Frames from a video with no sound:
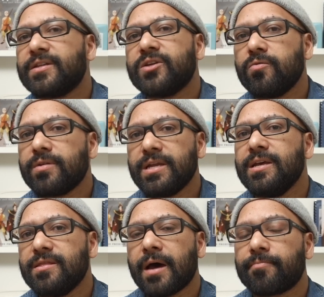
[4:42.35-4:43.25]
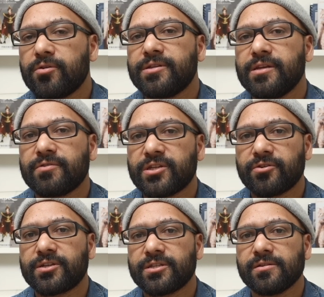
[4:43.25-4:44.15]
They don't need that protein
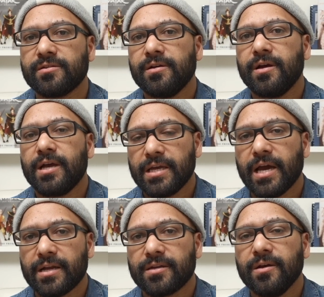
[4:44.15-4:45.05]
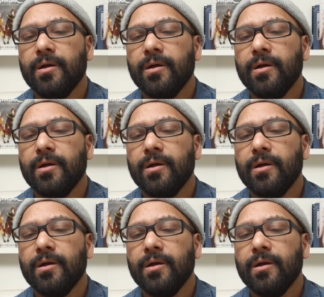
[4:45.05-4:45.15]
restriction yet.